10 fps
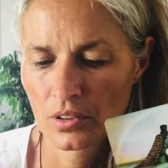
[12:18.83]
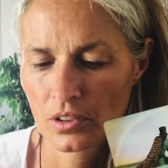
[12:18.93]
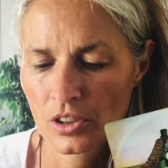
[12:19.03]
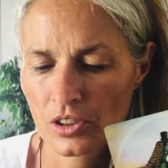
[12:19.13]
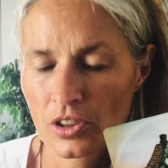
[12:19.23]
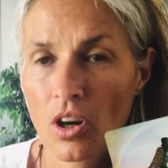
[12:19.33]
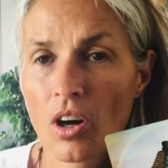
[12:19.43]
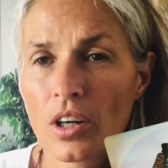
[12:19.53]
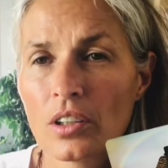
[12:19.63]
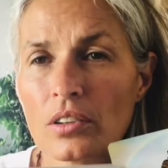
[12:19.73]
the
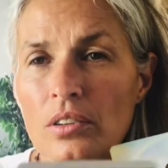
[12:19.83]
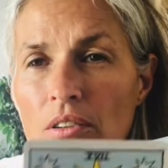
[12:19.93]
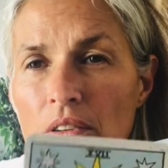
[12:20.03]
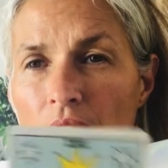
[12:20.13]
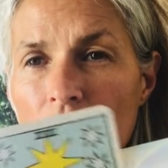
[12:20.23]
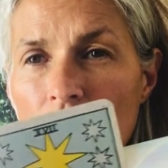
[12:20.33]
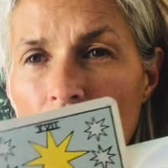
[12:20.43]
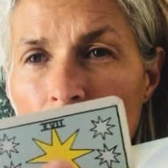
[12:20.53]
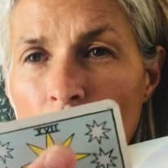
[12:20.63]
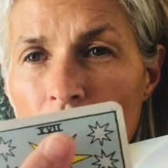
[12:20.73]
star,
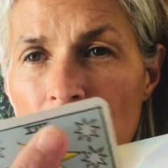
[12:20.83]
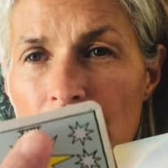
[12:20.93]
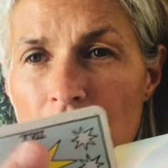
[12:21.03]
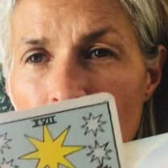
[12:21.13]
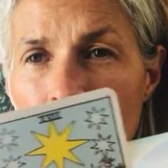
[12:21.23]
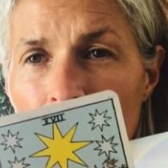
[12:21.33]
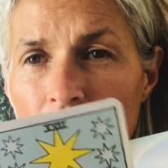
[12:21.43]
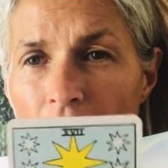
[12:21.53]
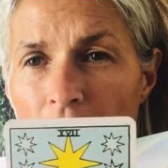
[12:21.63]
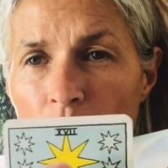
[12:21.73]
1 and 7,
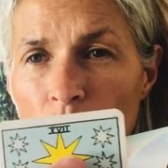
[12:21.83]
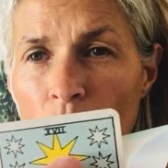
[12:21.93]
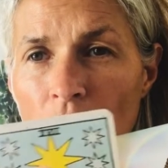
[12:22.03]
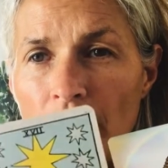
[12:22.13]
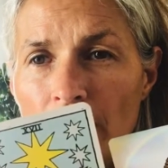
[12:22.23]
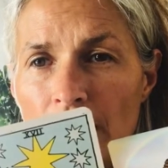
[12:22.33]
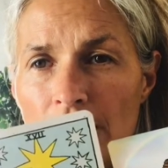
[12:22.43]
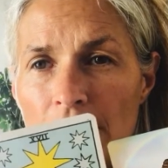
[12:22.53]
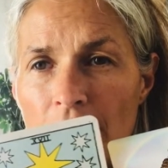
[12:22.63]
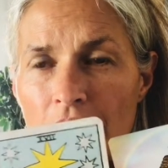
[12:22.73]
right? 1 and
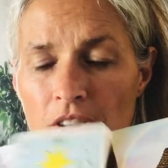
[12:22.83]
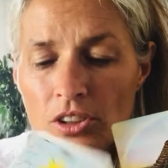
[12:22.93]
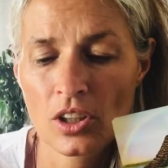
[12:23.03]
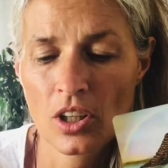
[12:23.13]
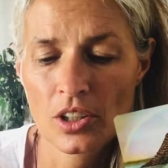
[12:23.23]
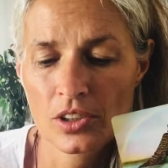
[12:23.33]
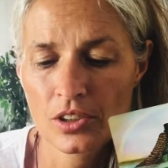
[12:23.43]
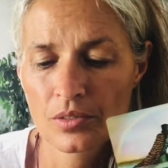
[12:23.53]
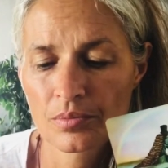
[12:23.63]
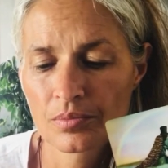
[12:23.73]
7
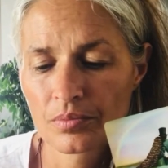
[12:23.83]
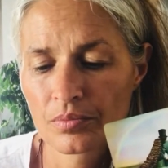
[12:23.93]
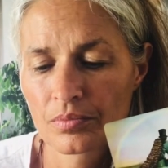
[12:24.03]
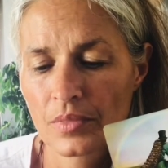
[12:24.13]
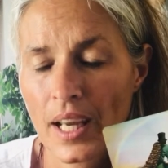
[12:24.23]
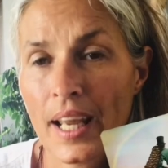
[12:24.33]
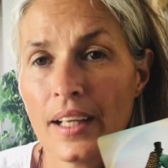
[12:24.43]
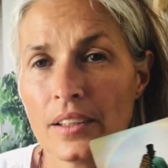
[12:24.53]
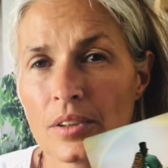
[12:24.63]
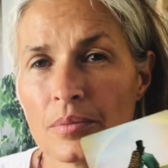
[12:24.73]
stars,
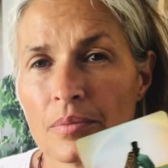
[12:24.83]
8.